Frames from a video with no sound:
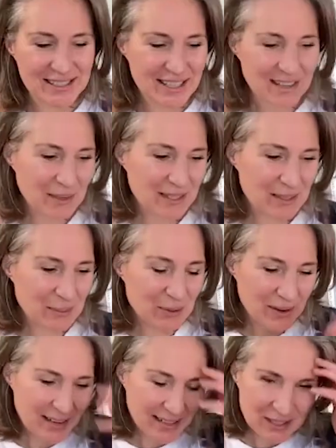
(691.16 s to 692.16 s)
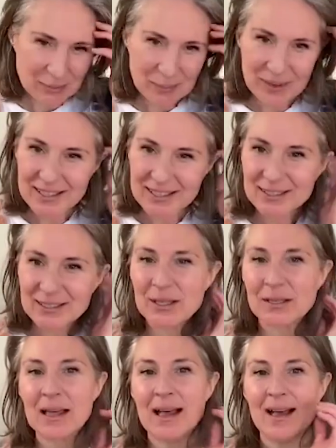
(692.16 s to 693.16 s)
gave me some great inspiration
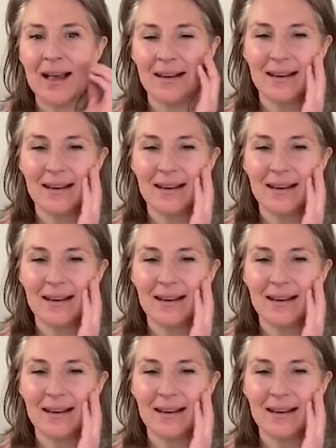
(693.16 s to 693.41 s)
on that.